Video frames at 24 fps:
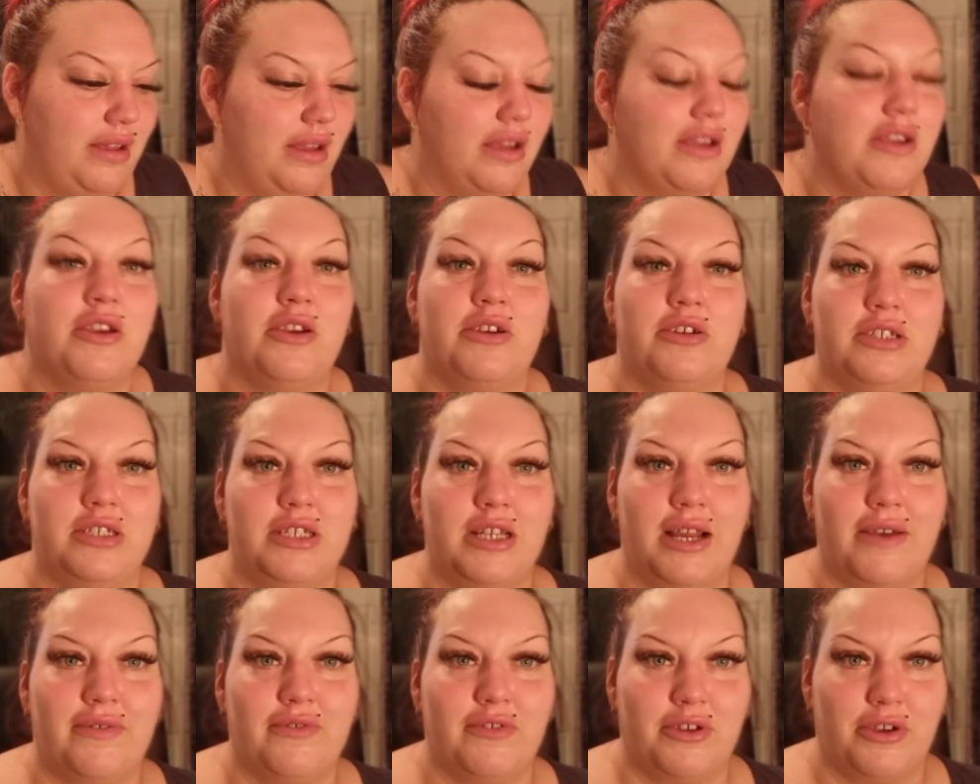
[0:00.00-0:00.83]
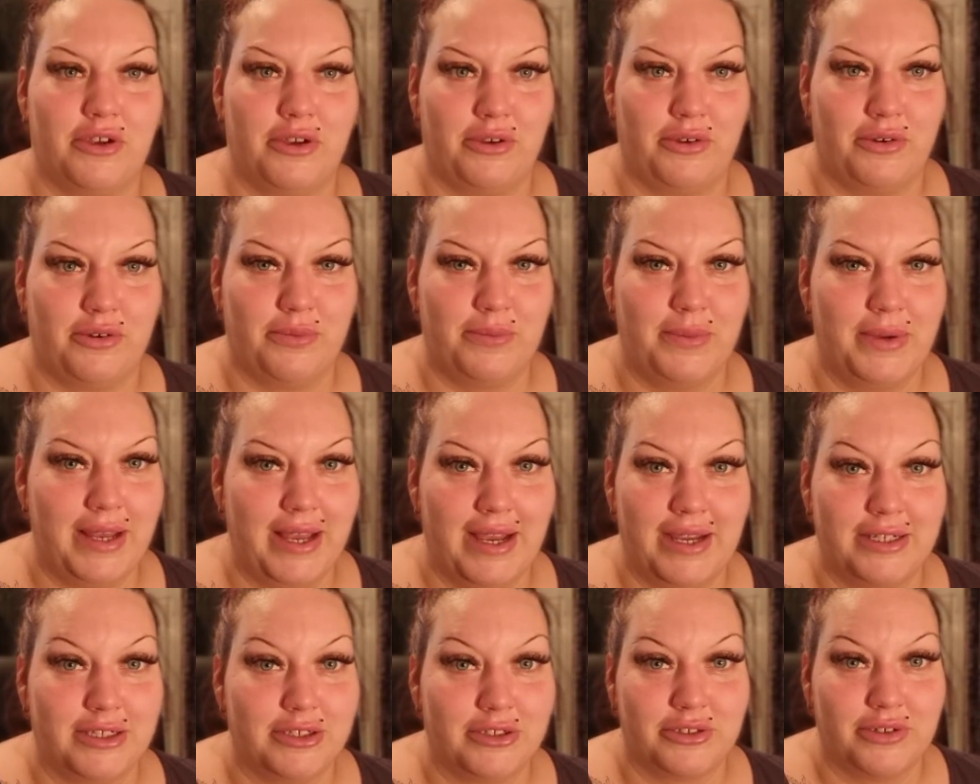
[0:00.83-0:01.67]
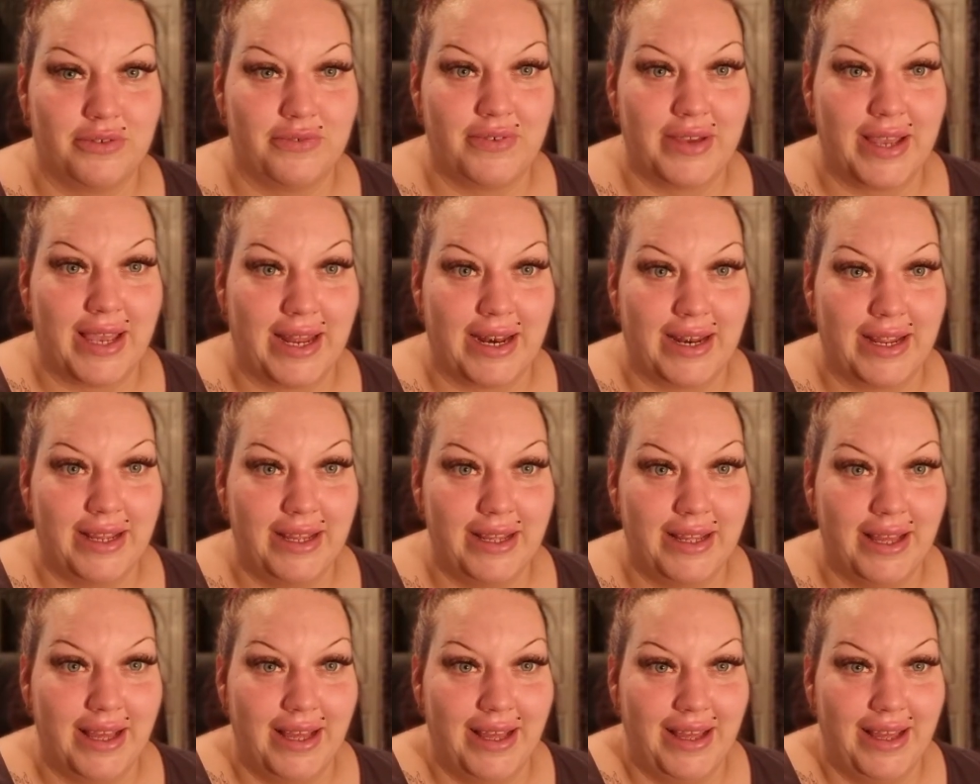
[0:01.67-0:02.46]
Usually I have to Google my age because I forget it.